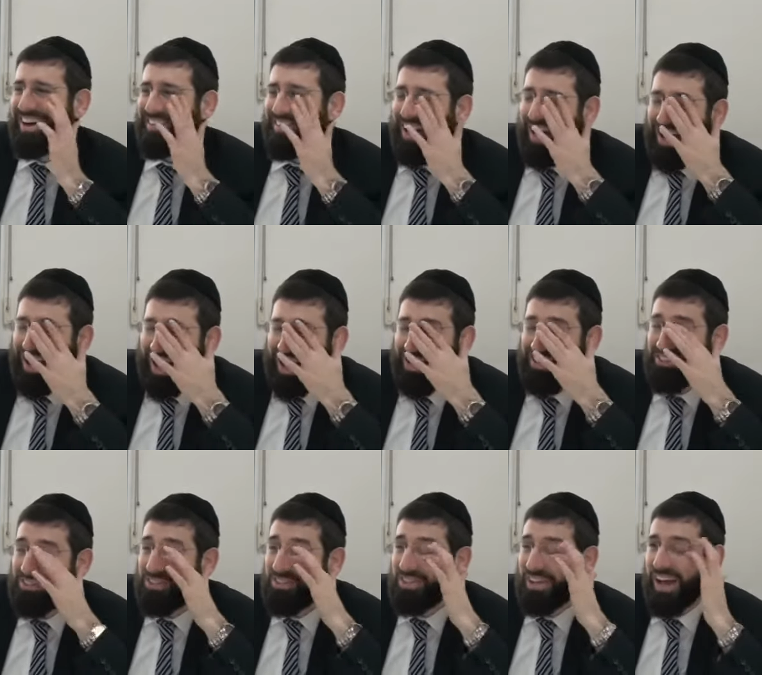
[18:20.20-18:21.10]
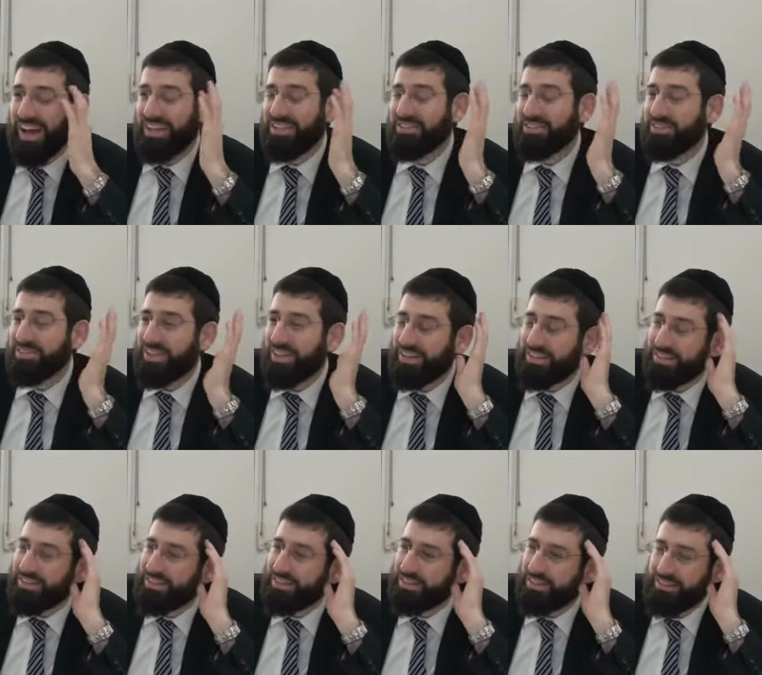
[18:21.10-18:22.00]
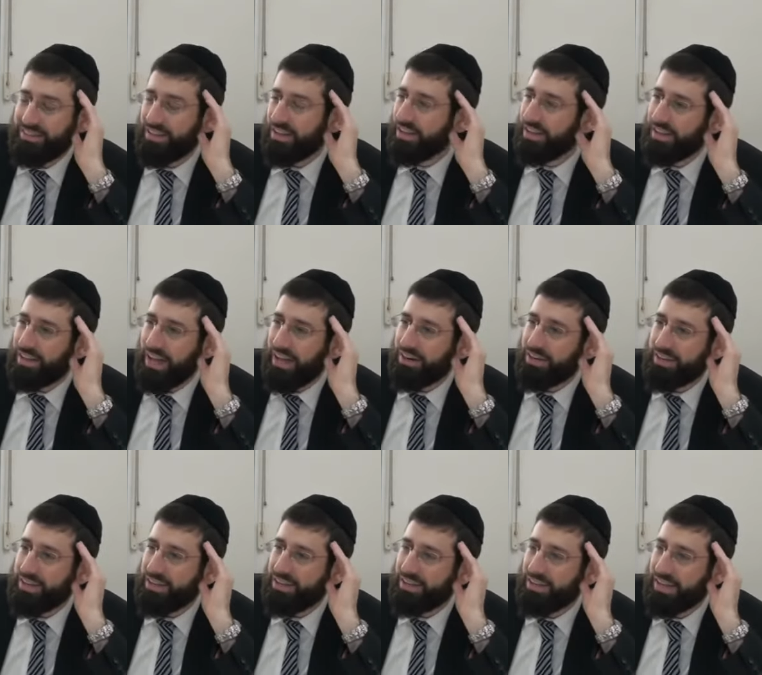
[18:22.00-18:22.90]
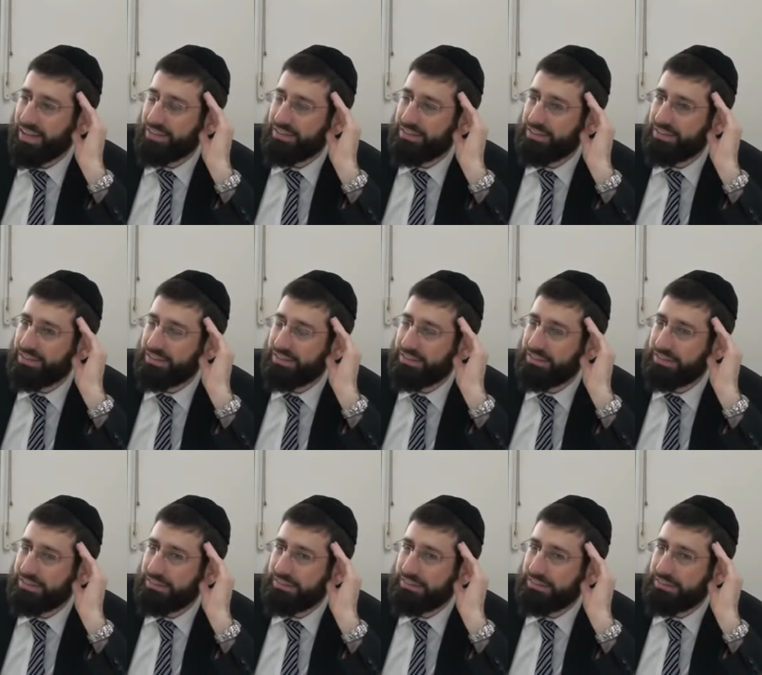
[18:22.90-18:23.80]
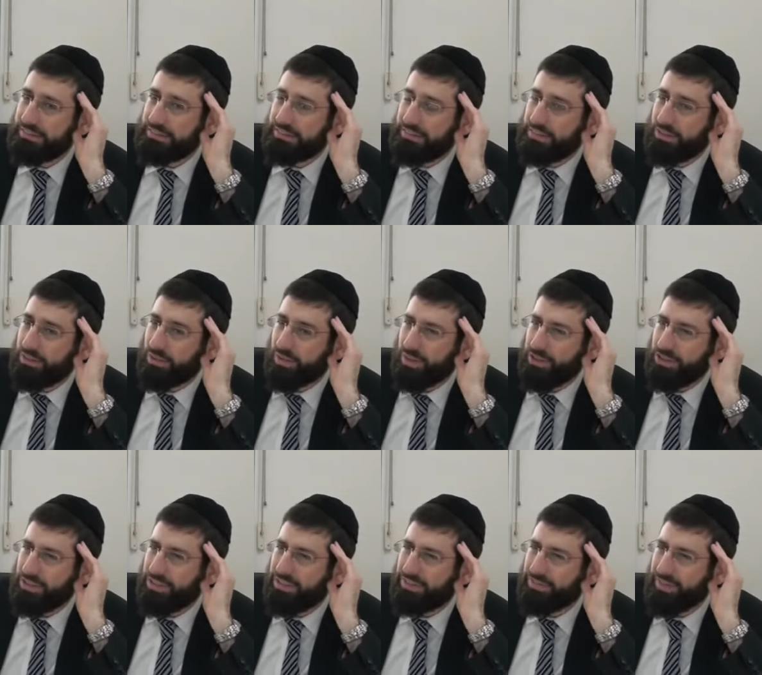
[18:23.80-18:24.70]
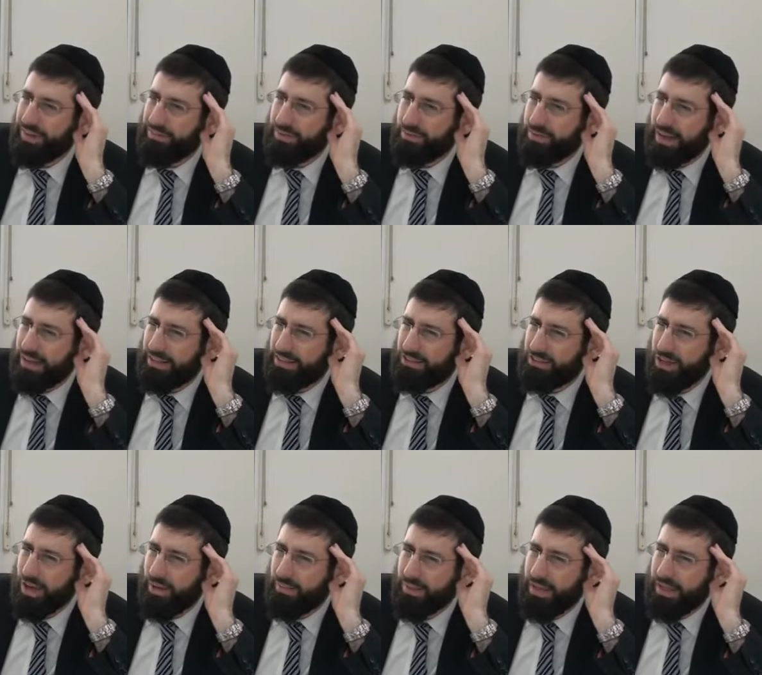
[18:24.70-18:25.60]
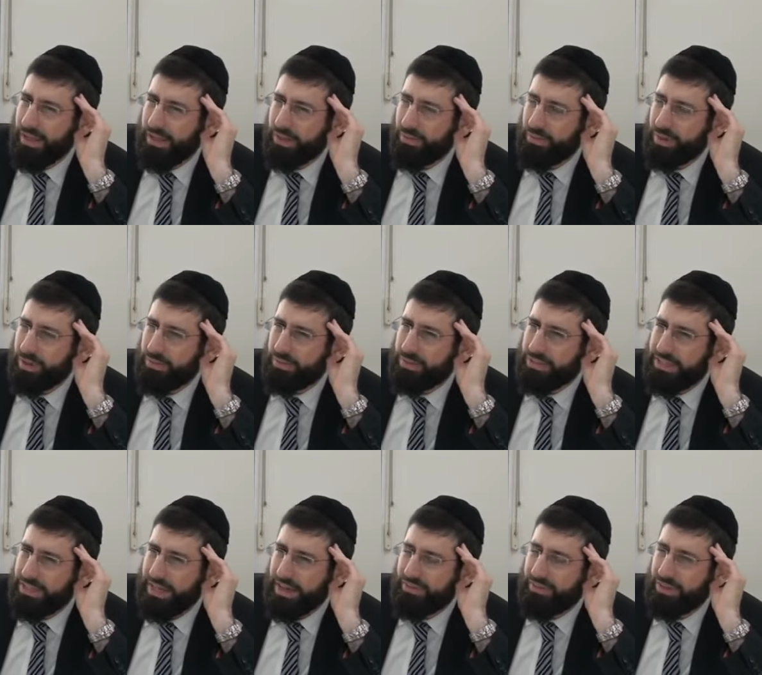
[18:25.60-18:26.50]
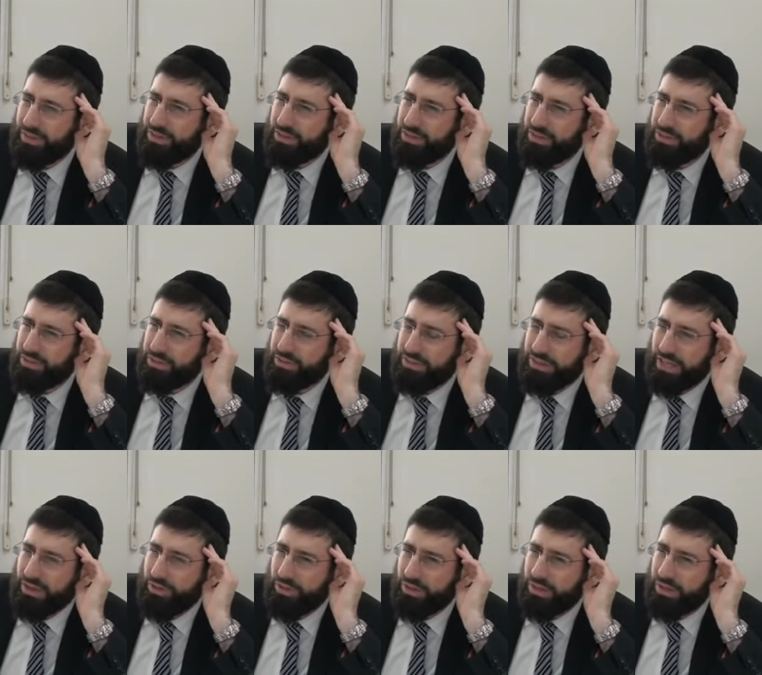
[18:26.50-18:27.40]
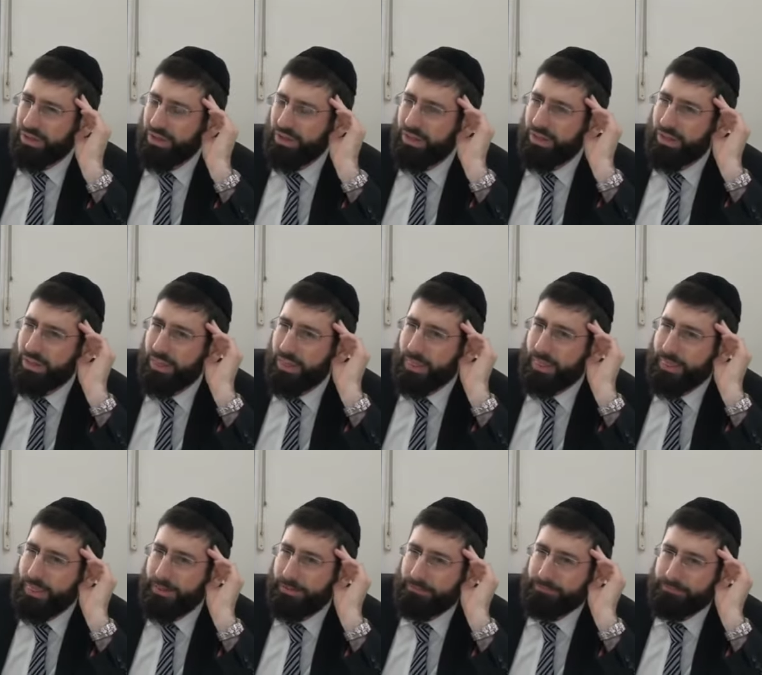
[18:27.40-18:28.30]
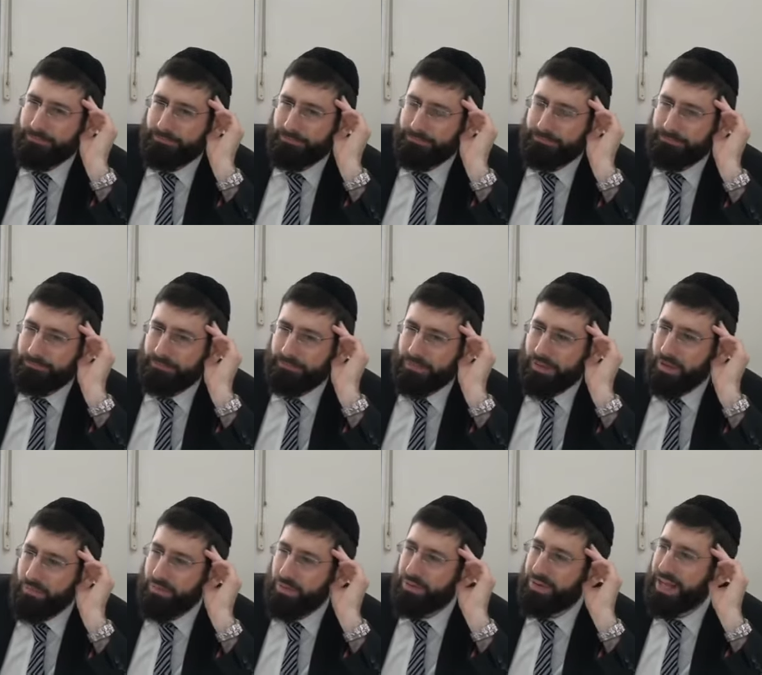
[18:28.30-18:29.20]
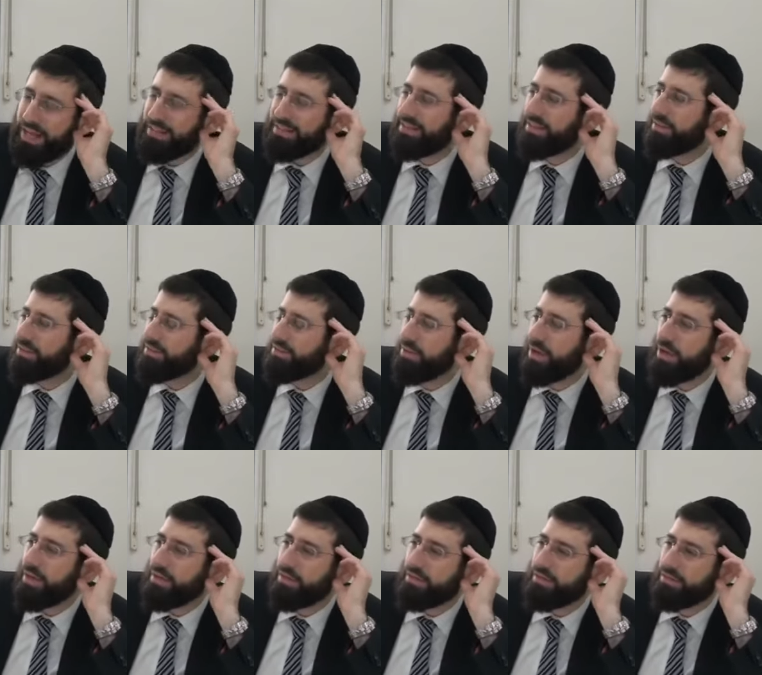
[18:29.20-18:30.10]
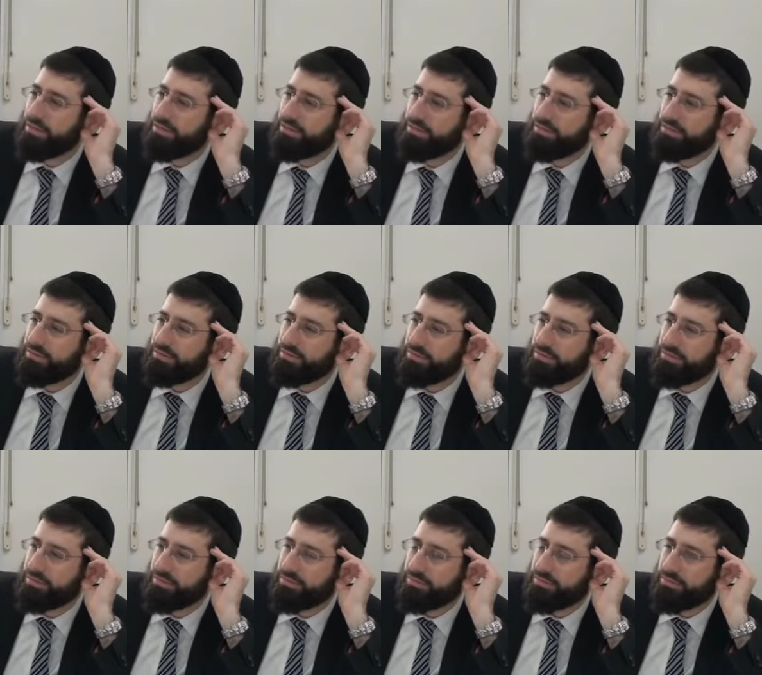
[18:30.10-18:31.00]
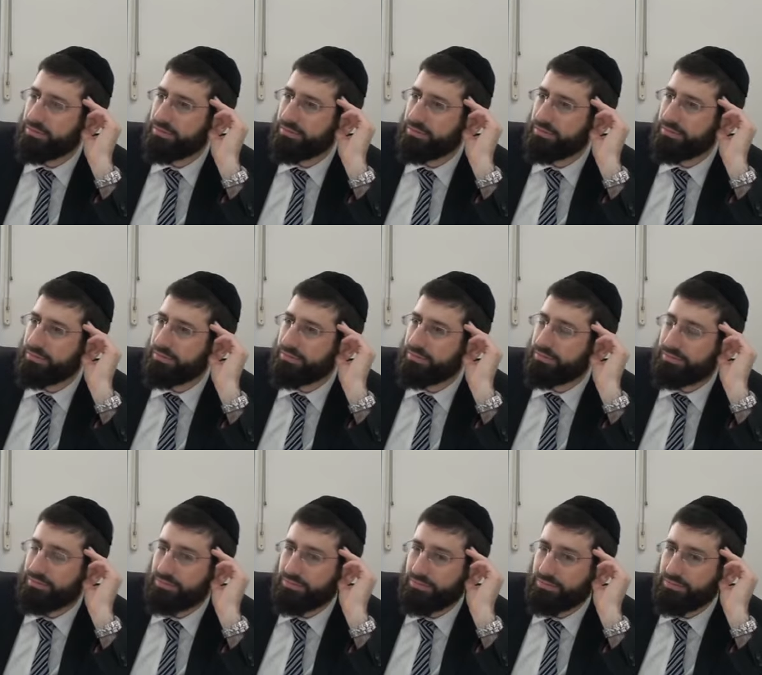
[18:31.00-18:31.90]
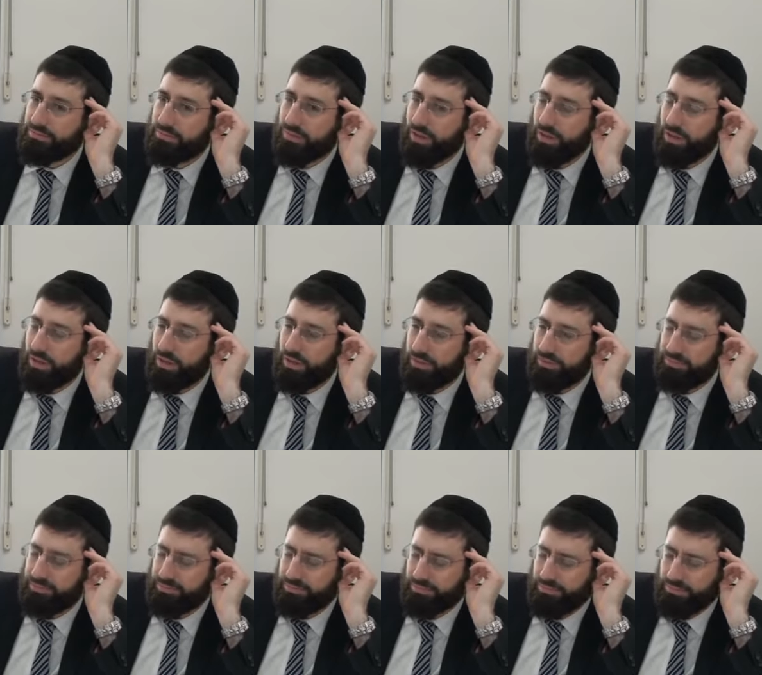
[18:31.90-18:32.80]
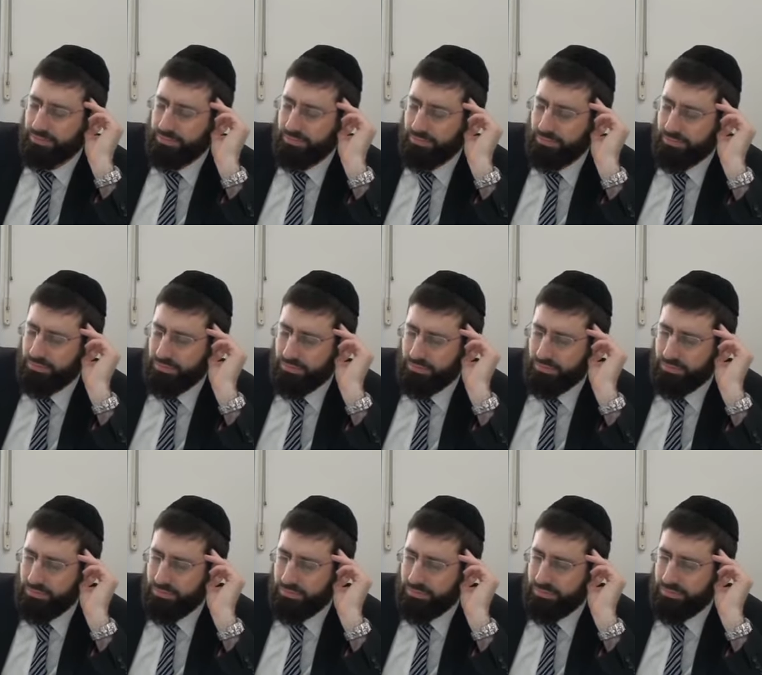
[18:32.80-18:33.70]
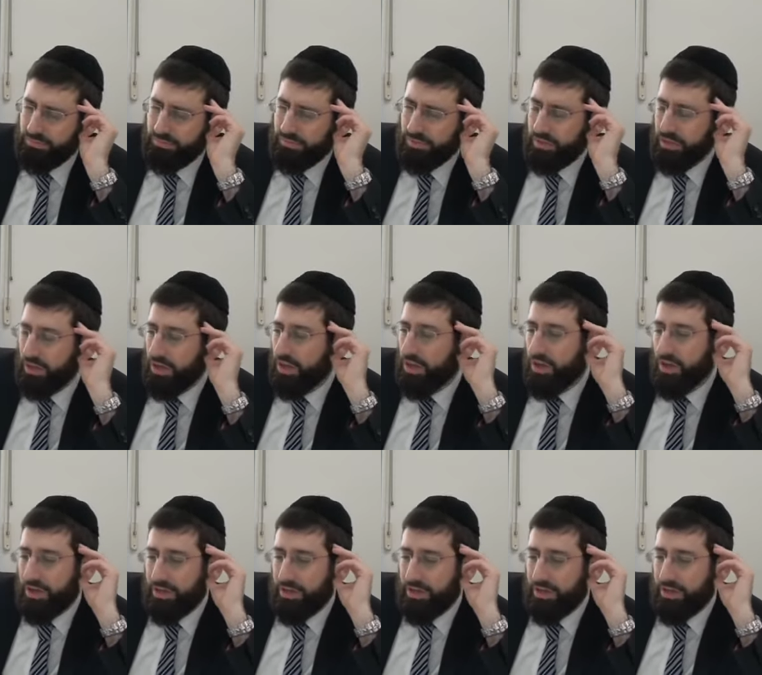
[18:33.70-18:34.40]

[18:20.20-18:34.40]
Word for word: um, I, I, do. I do. No, I don't think you're allowed to. Question is if everybody's tame, whether b'diavad you could use that oil. But we're not dealing. What? That's what the case. Everybody was tormented. The question is, well, uh, the found the fuel oil.